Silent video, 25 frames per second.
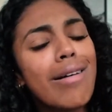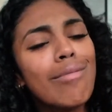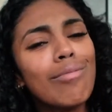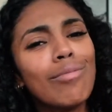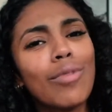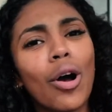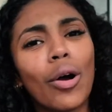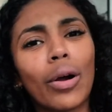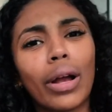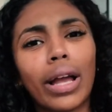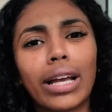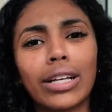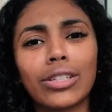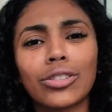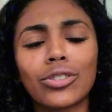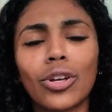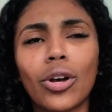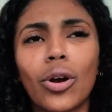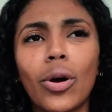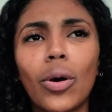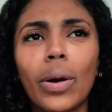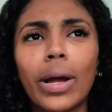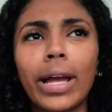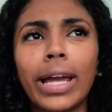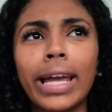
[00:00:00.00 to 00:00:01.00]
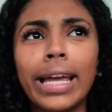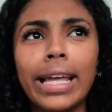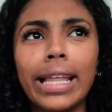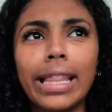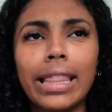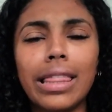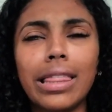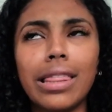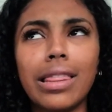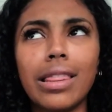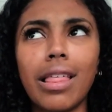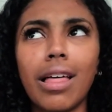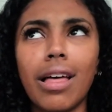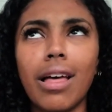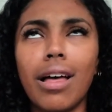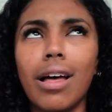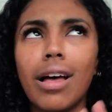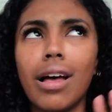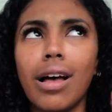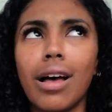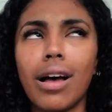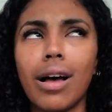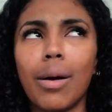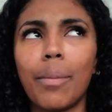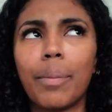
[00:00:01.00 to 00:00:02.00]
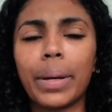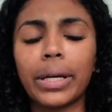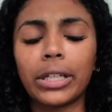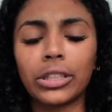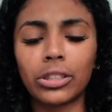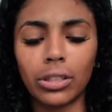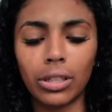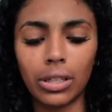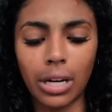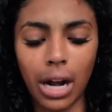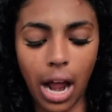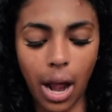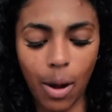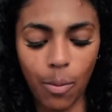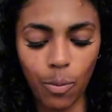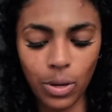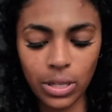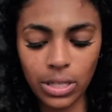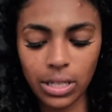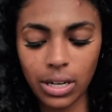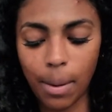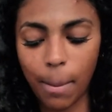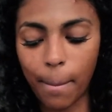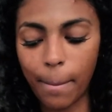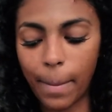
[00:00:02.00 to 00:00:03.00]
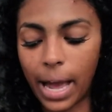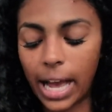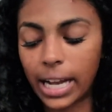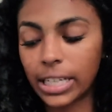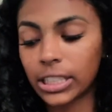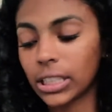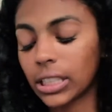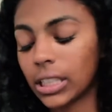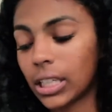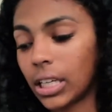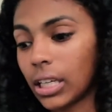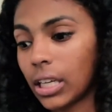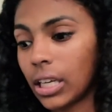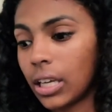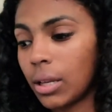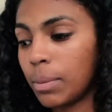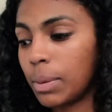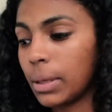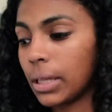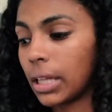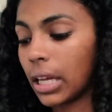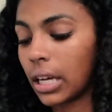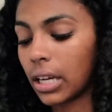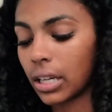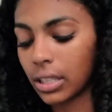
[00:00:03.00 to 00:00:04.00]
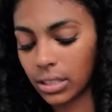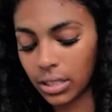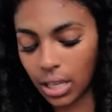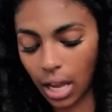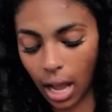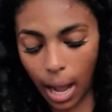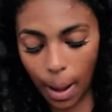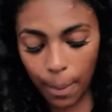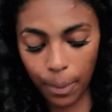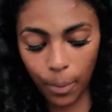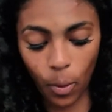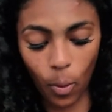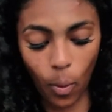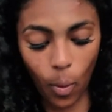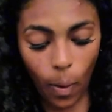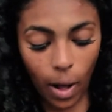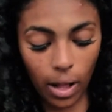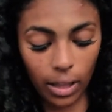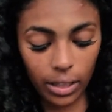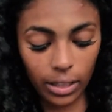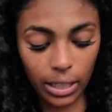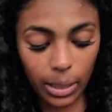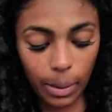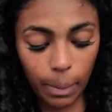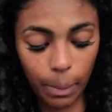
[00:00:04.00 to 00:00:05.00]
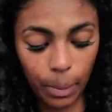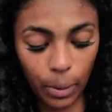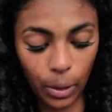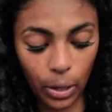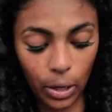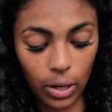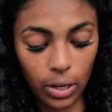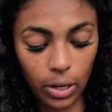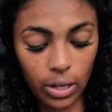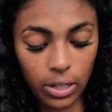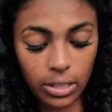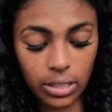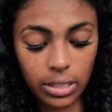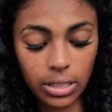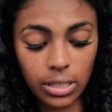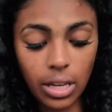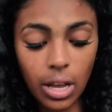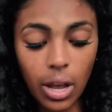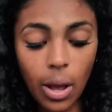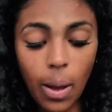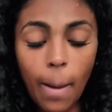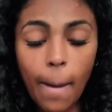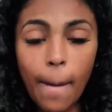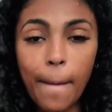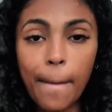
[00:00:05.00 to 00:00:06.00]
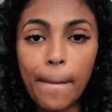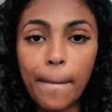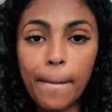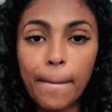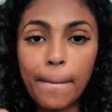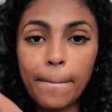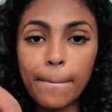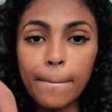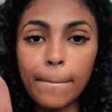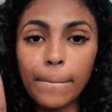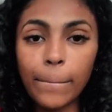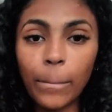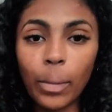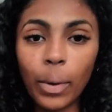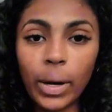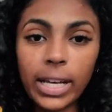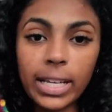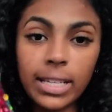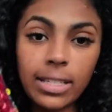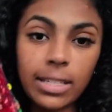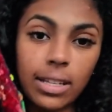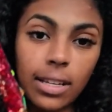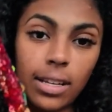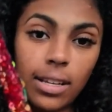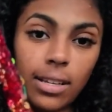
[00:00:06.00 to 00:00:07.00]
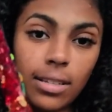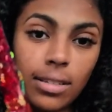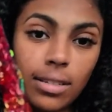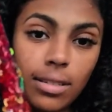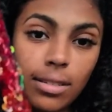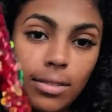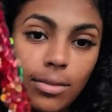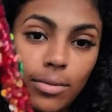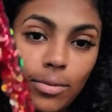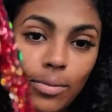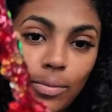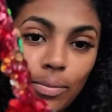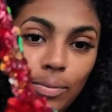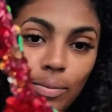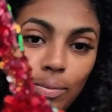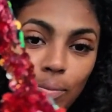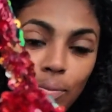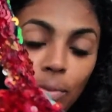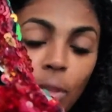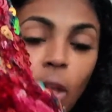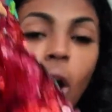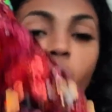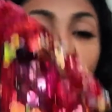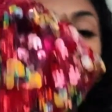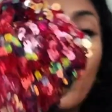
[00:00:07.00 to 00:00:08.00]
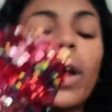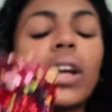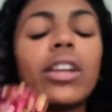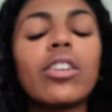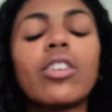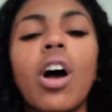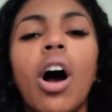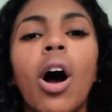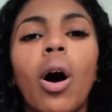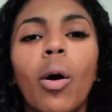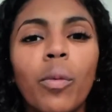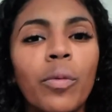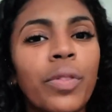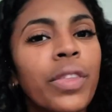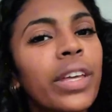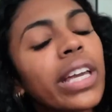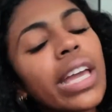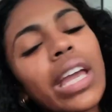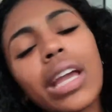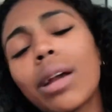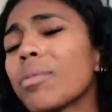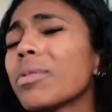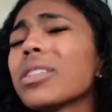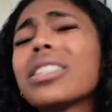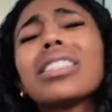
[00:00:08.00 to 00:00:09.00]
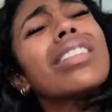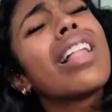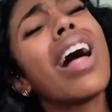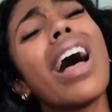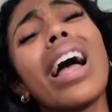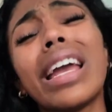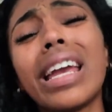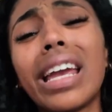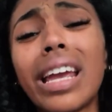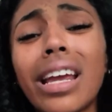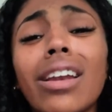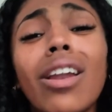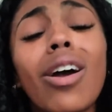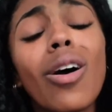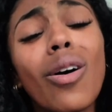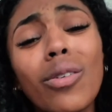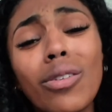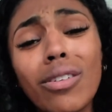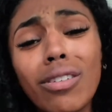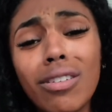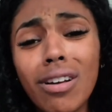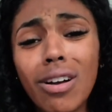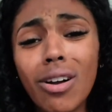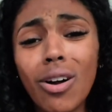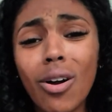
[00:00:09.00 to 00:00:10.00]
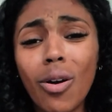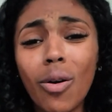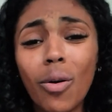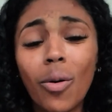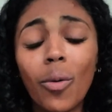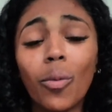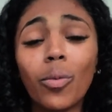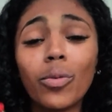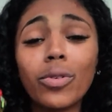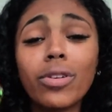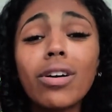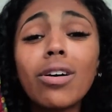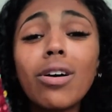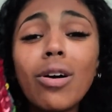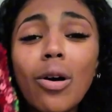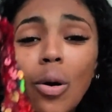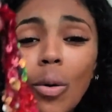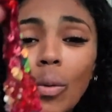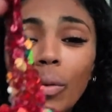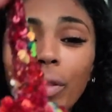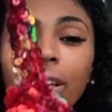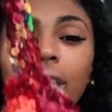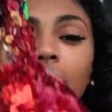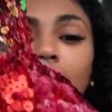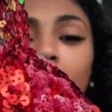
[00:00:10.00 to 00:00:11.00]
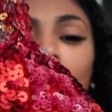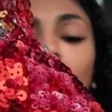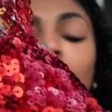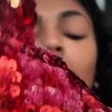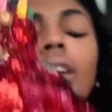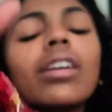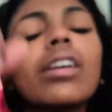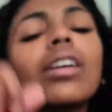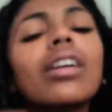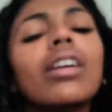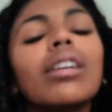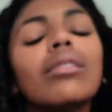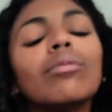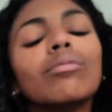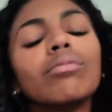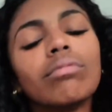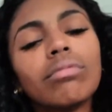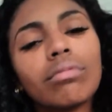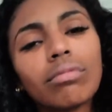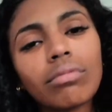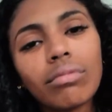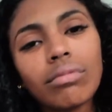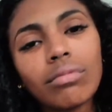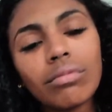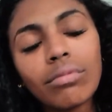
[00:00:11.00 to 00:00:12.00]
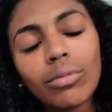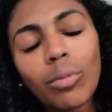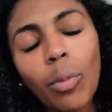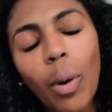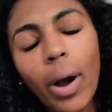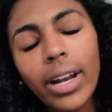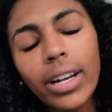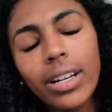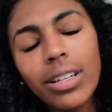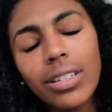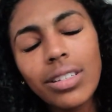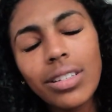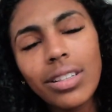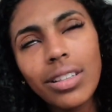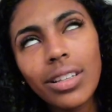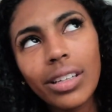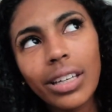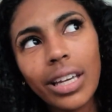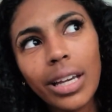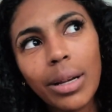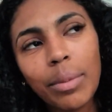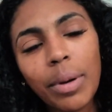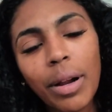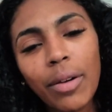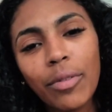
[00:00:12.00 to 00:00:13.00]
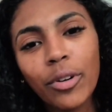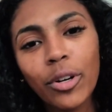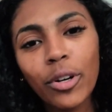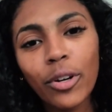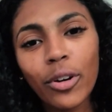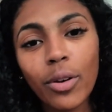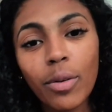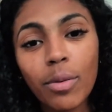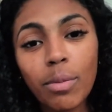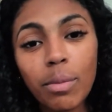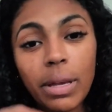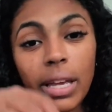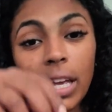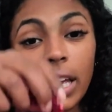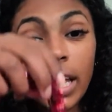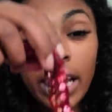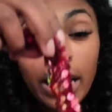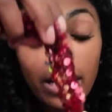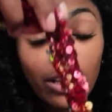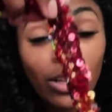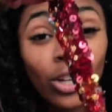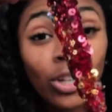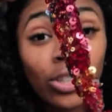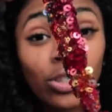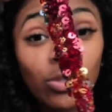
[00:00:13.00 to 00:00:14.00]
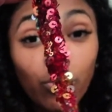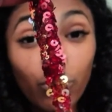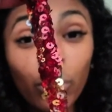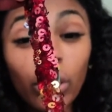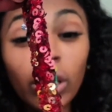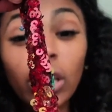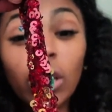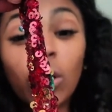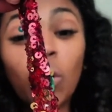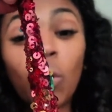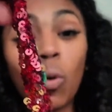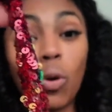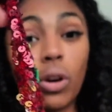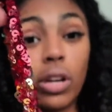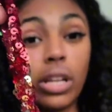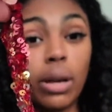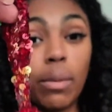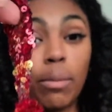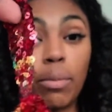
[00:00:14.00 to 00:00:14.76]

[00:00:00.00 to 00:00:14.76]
okay, so in the picture, I wasn't imagining like it'd be like a top quality purse. What is this? Okay, no, the camera's lying. No, the camera. Why doesn't the camera ever agree with me? It looks really corny in